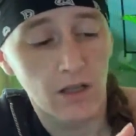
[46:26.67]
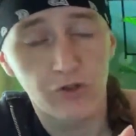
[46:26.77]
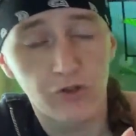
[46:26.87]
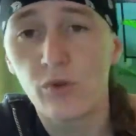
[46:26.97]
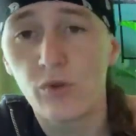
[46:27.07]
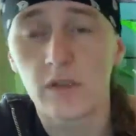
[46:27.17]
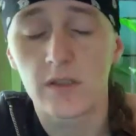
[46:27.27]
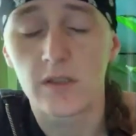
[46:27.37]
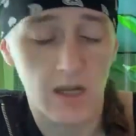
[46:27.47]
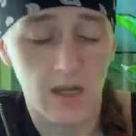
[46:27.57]
2 corn
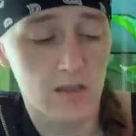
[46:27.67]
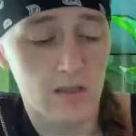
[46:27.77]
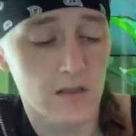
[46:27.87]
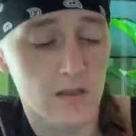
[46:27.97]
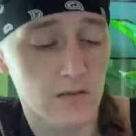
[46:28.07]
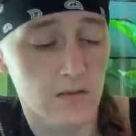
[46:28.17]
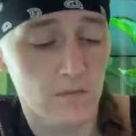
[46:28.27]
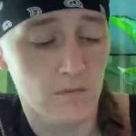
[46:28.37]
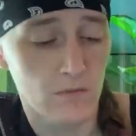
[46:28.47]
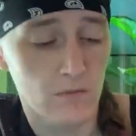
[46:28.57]
snakes,
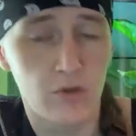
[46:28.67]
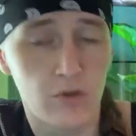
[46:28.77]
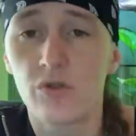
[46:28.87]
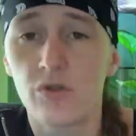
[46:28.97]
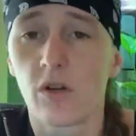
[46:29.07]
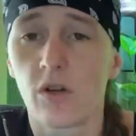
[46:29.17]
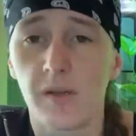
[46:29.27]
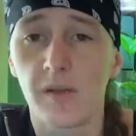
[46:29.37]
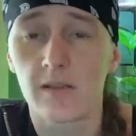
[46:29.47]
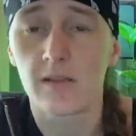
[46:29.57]
2
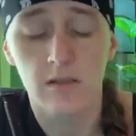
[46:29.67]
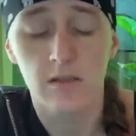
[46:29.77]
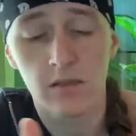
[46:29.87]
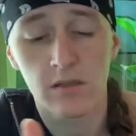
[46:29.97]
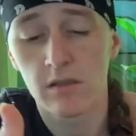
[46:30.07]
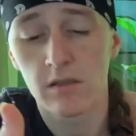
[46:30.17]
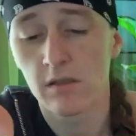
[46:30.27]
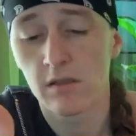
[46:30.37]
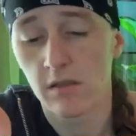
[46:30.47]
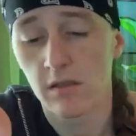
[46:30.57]
scorpions,
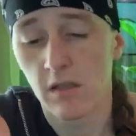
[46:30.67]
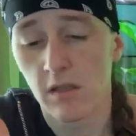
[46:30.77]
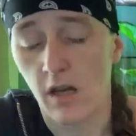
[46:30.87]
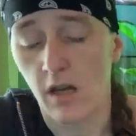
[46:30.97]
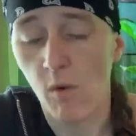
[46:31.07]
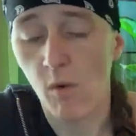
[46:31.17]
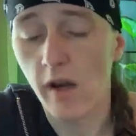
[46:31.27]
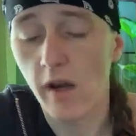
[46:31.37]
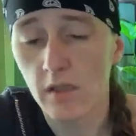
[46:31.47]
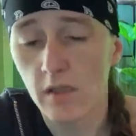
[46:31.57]
an
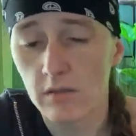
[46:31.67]
iguana,